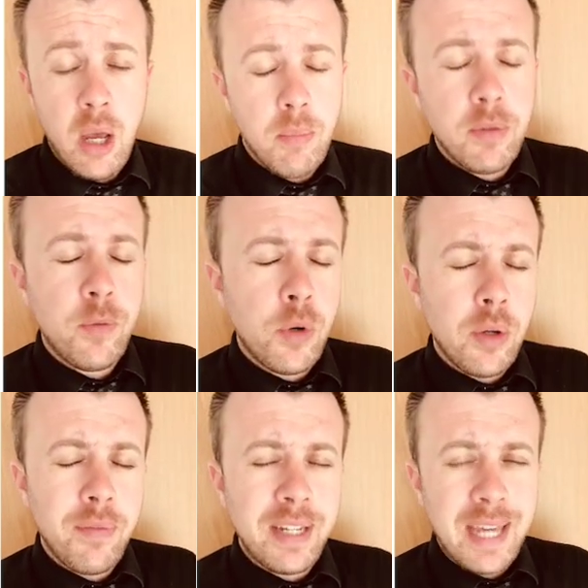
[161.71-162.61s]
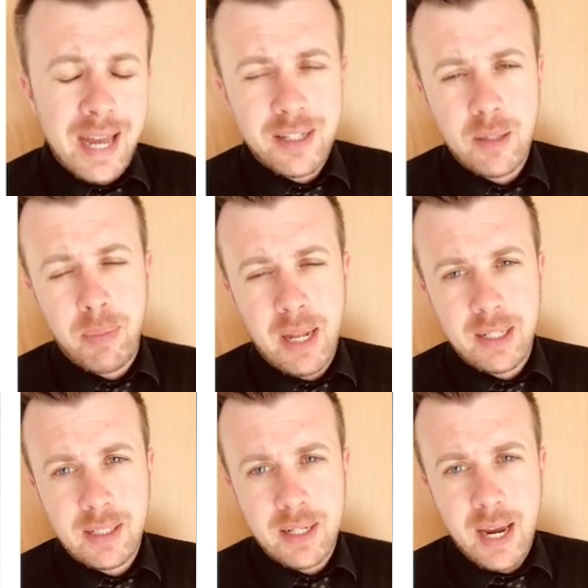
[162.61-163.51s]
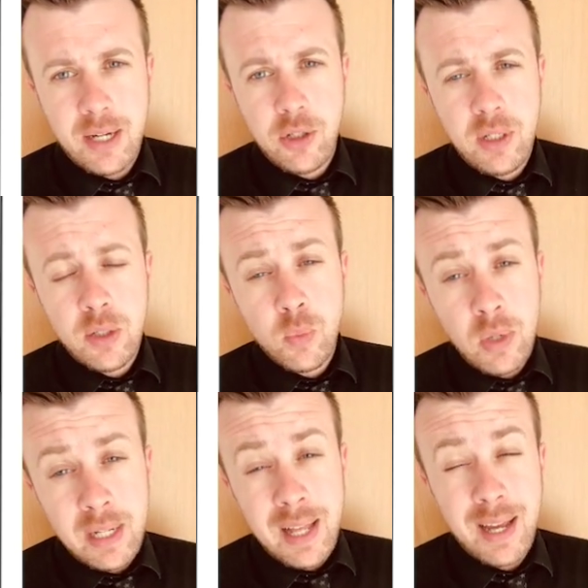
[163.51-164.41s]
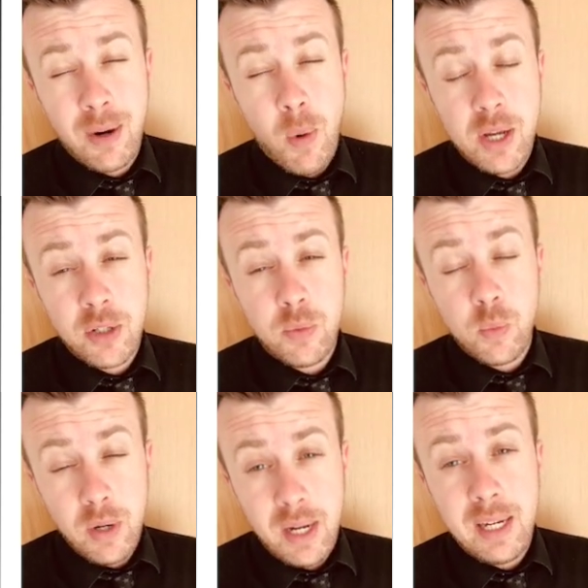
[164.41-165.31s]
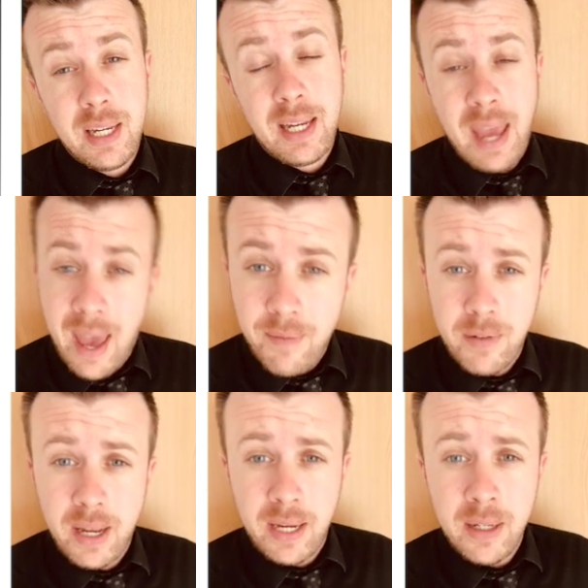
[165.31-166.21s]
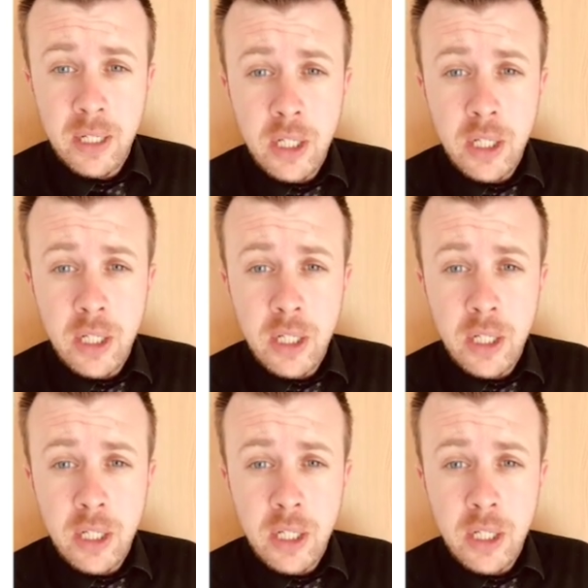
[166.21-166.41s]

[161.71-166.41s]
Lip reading: Before you even get to the planning stage, you need to read that question really carefully.